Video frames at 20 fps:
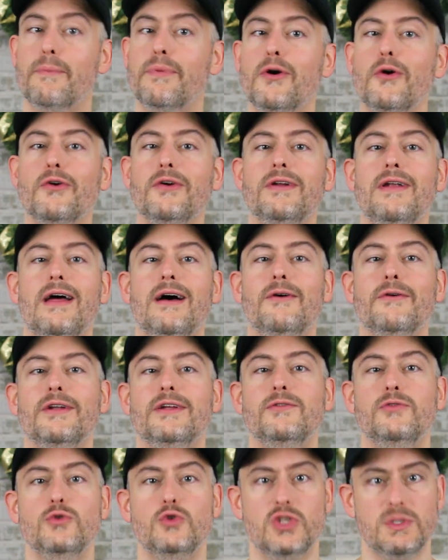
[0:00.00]
broken out
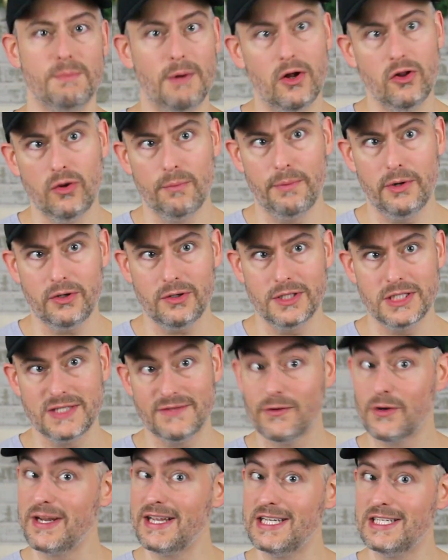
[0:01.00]
into smaller booklets
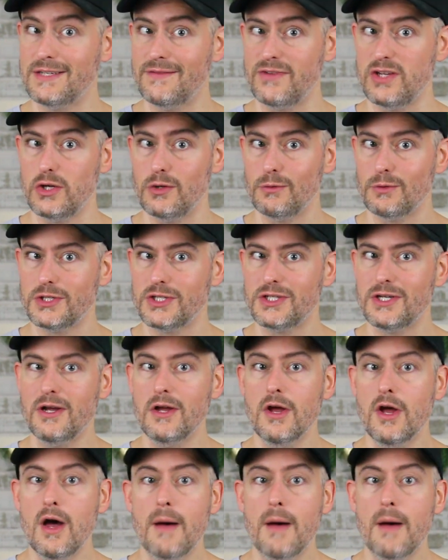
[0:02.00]
for ease of use.